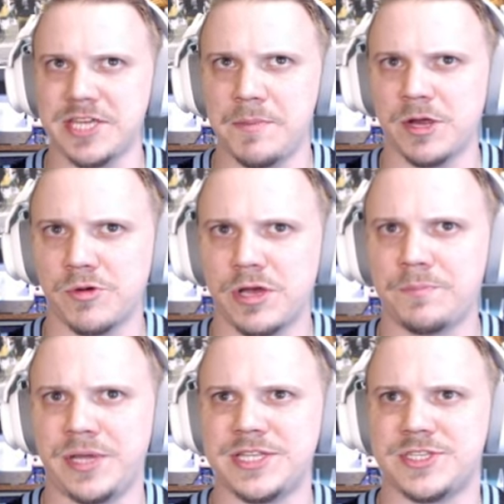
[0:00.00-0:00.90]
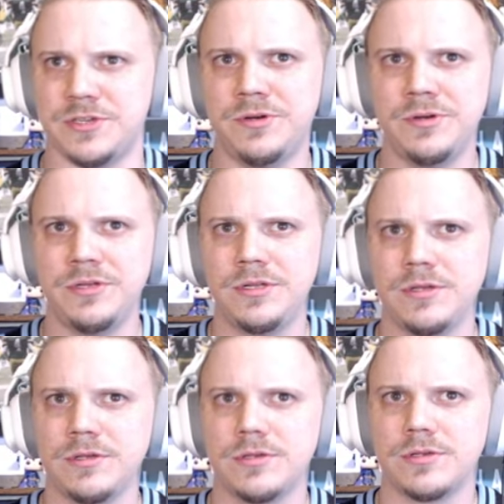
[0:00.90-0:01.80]
going to be a run play too?
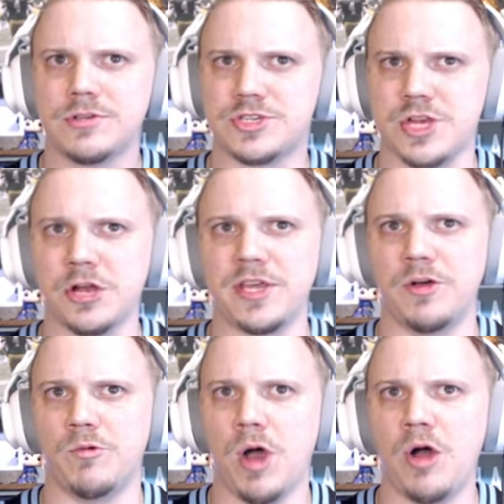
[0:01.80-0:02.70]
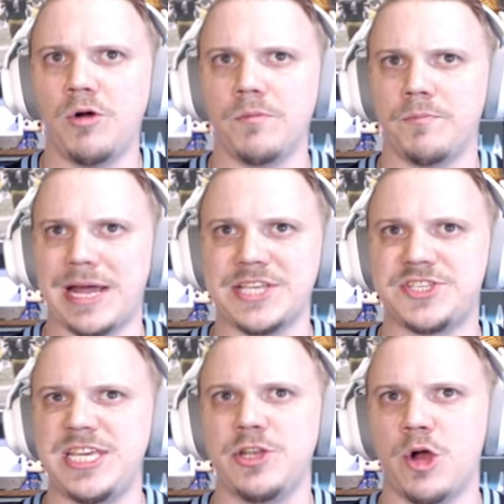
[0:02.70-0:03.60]
Surely it won't, but I
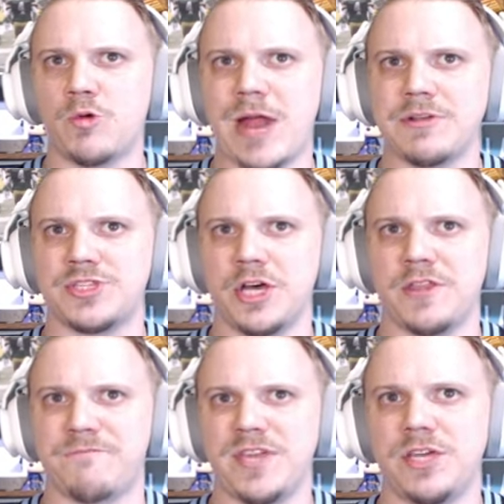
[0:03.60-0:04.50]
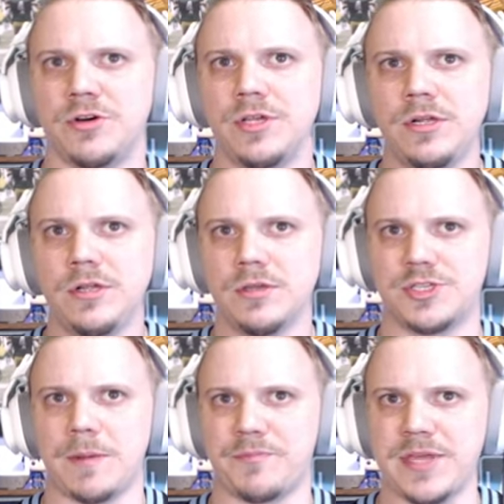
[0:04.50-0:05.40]
see no routes on the field.
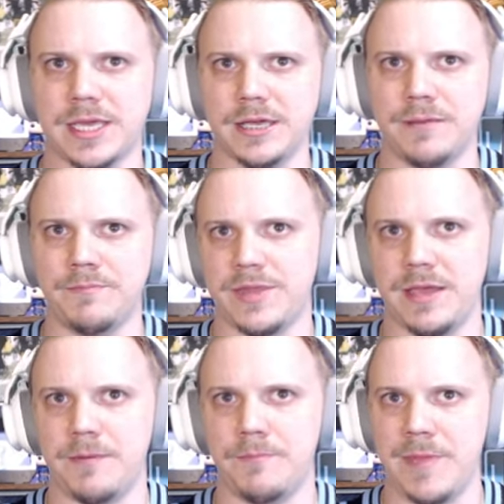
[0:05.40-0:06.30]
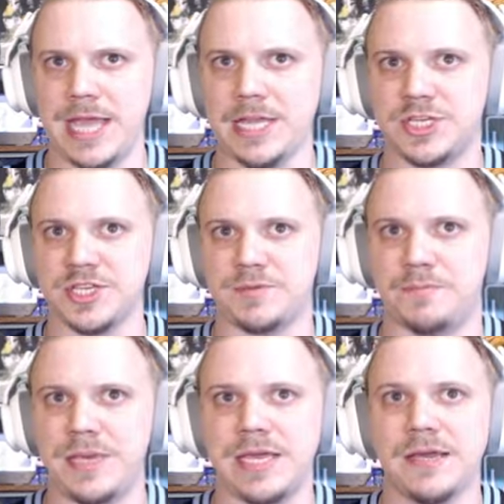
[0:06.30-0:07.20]
So I'm thinking it may
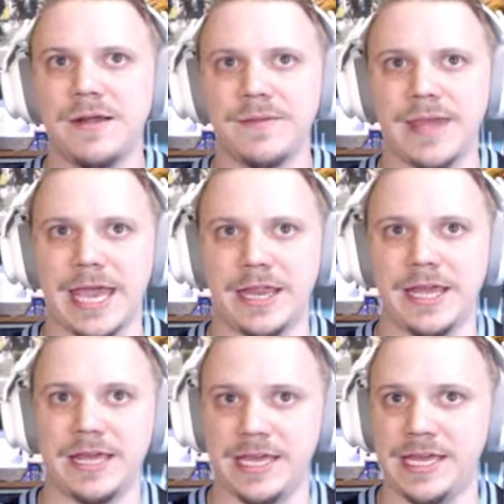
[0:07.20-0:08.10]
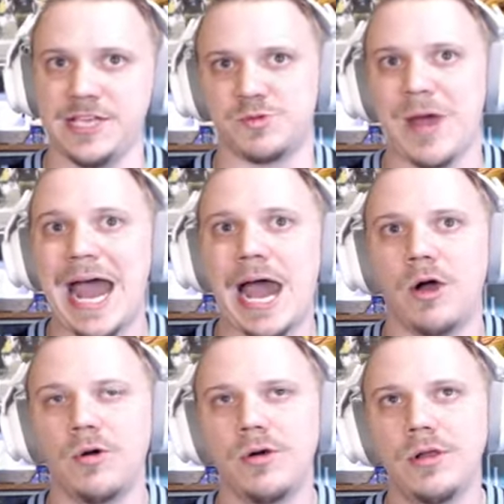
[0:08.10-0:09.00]
just be, and it is.
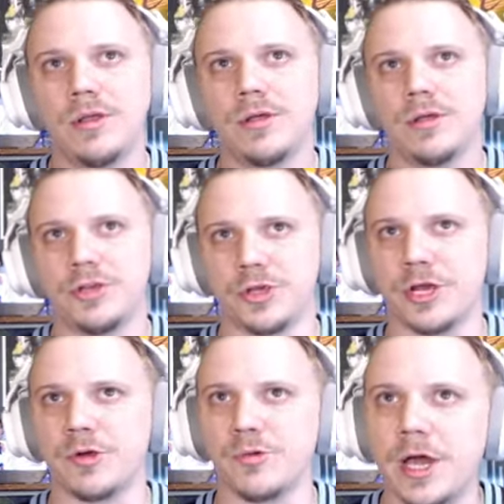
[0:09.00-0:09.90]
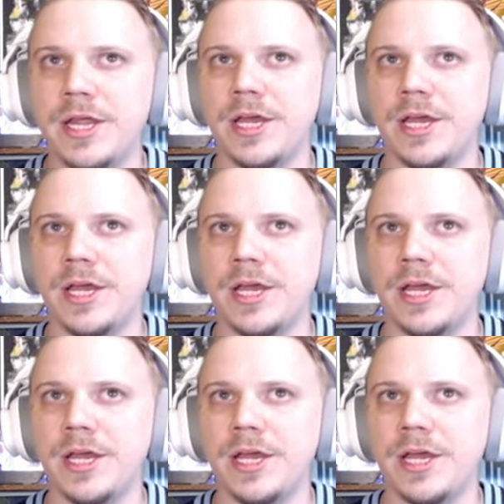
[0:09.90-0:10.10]
Wow. You're going to run